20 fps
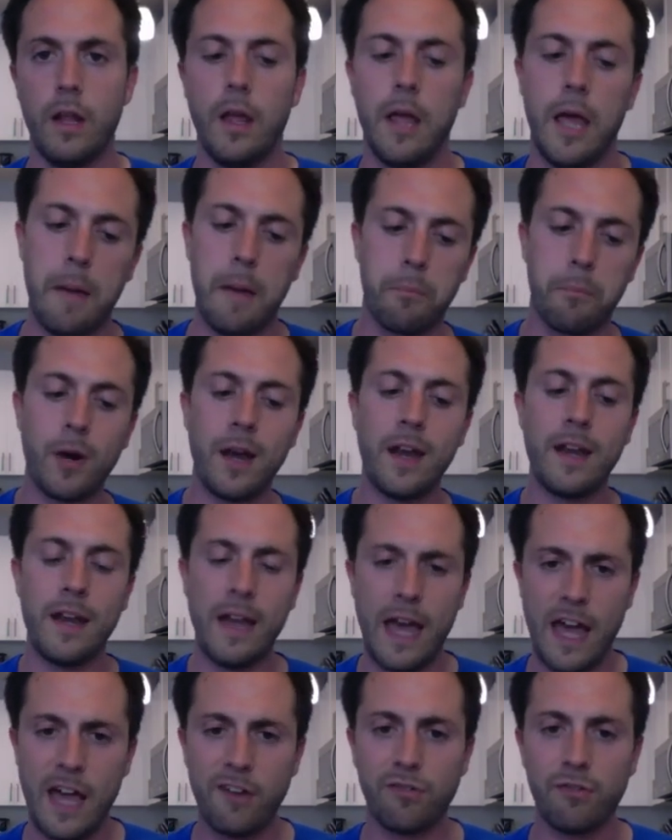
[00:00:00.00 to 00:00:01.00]
And Brent and
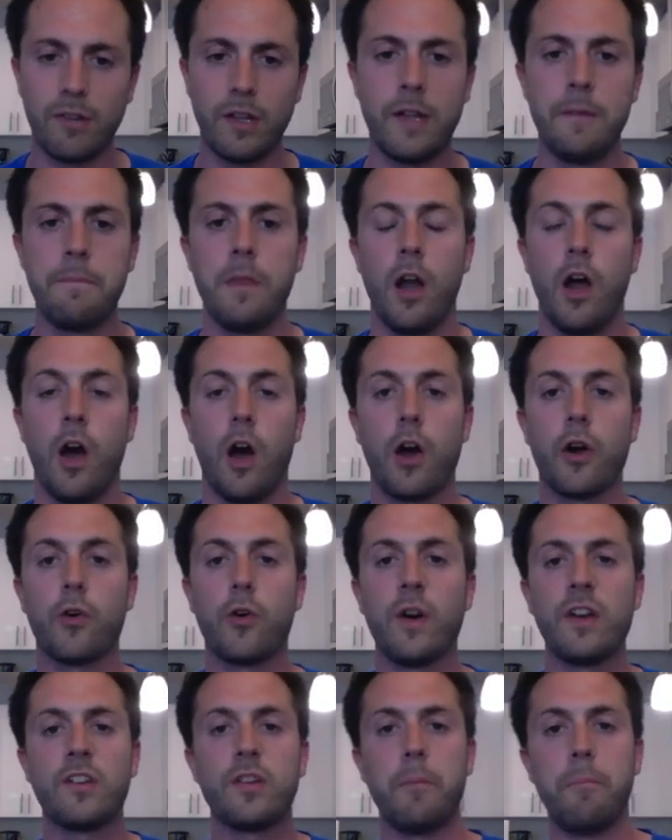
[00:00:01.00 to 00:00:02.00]
Ashley are
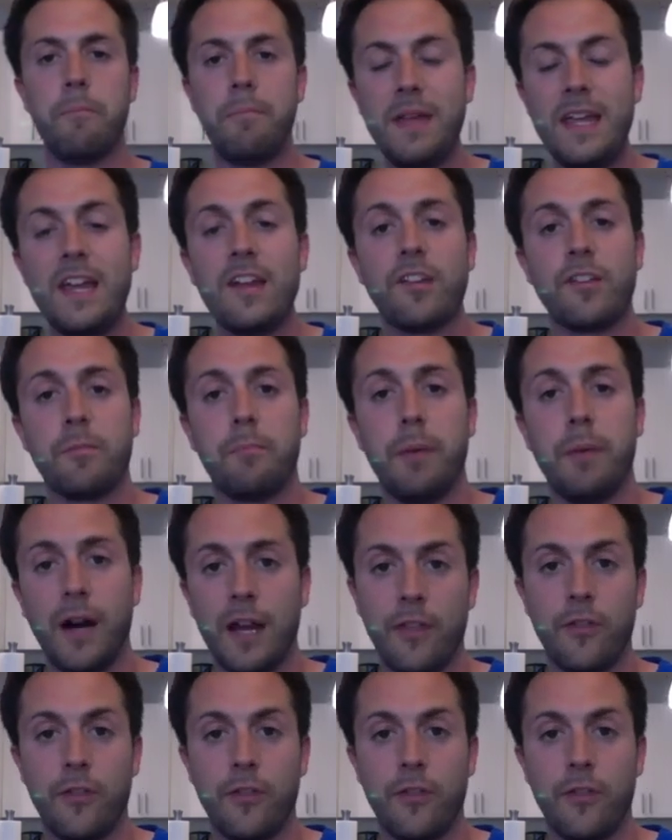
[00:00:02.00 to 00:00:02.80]
going to be his buddy.